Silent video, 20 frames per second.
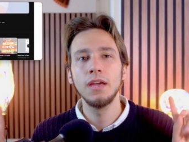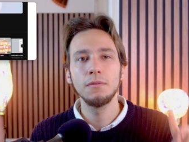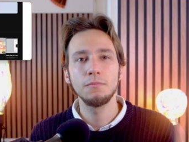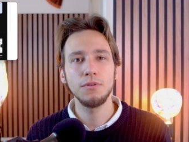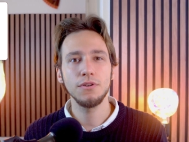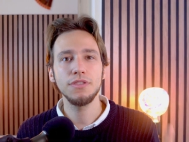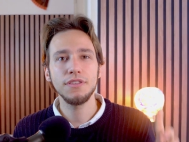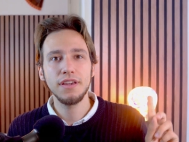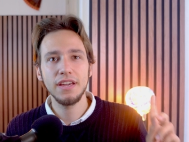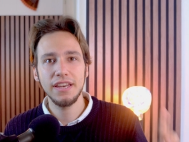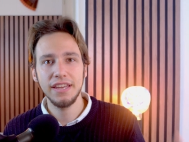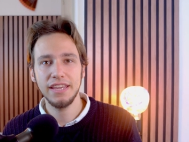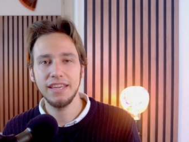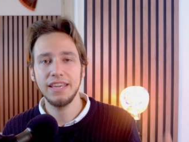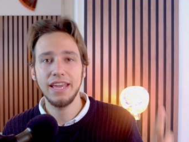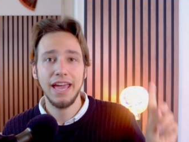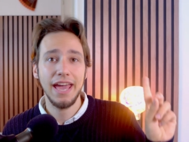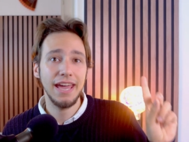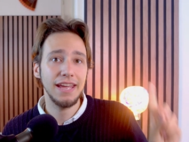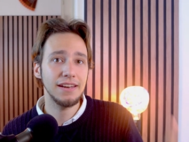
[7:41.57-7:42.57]
Both
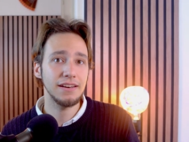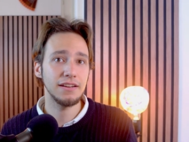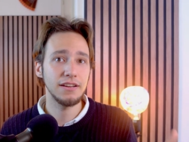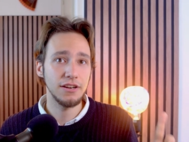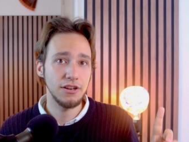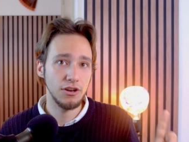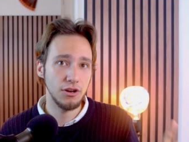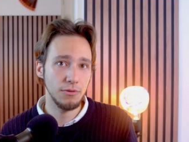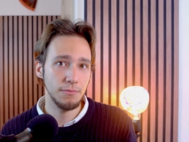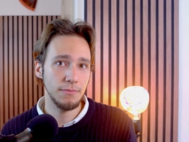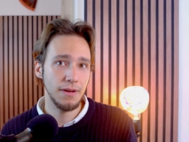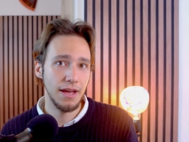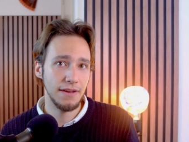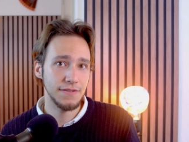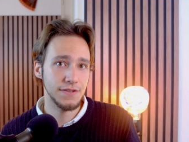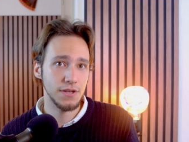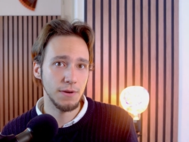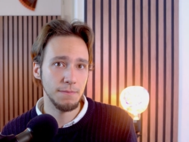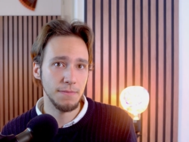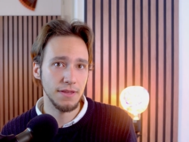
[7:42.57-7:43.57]
KDE and GNOME
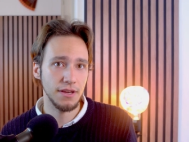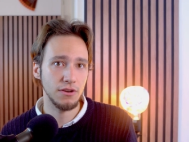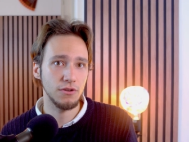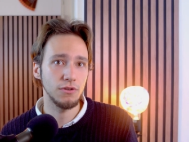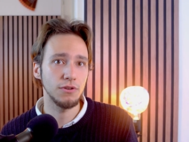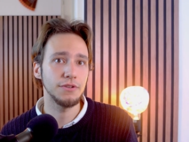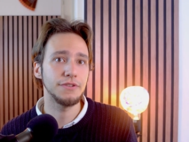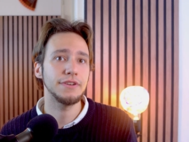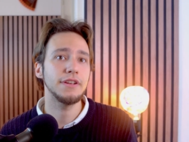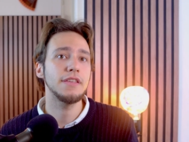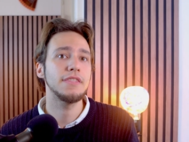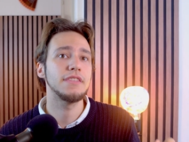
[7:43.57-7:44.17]
have something called